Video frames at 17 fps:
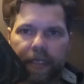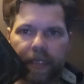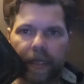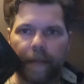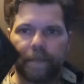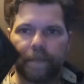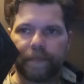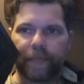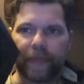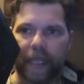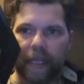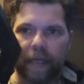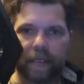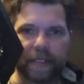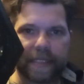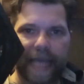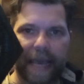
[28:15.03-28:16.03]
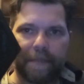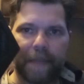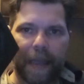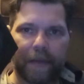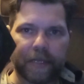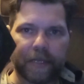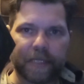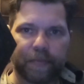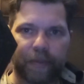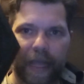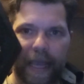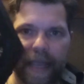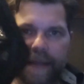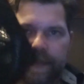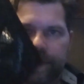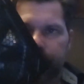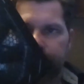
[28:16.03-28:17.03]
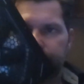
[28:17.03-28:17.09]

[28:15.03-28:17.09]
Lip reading: So here's that power supply.